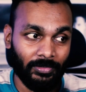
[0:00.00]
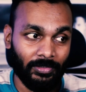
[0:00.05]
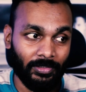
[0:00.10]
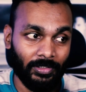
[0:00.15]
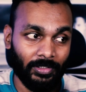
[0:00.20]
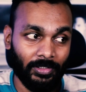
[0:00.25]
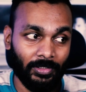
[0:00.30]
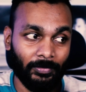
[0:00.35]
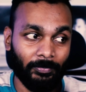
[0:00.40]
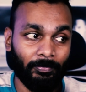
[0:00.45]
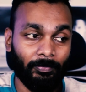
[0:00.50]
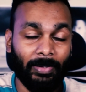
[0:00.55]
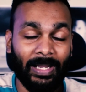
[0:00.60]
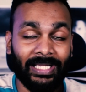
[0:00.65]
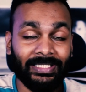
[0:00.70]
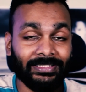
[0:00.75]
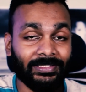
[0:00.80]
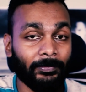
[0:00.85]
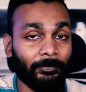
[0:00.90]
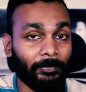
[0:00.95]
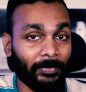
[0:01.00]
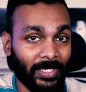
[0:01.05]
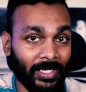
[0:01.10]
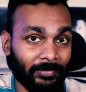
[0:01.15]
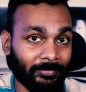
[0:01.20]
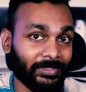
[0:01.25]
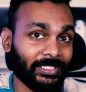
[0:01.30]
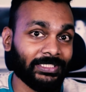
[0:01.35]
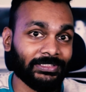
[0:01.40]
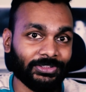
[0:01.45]
by the
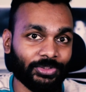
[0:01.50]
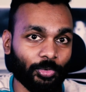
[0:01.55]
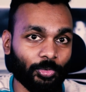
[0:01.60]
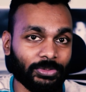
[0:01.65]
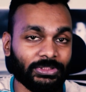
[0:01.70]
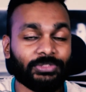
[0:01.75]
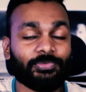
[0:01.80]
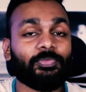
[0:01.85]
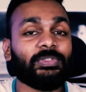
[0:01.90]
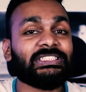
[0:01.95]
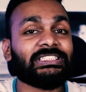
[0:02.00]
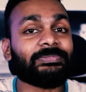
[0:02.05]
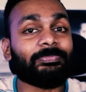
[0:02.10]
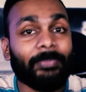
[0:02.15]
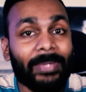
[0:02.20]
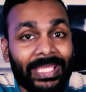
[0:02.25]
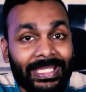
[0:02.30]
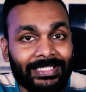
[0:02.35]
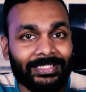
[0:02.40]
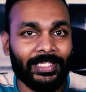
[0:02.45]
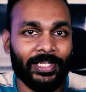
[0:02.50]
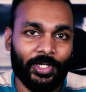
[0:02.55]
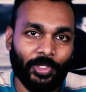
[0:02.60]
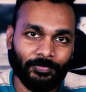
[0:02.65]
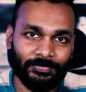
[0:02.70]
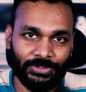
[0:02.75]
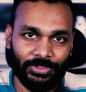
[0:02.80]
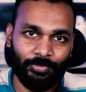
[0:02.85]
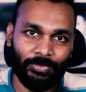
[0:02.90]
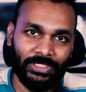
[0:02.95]
primary source which made that
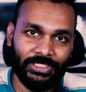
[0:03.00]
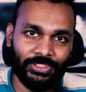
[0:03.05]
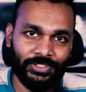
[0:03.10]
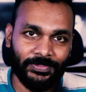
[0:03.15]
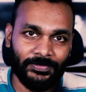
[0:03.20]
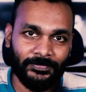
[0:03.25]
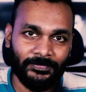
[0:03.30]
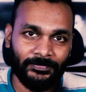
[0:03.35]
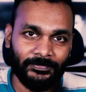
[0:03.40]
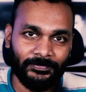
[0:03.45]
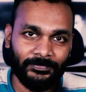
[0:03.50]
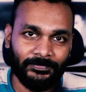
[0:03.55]
observation.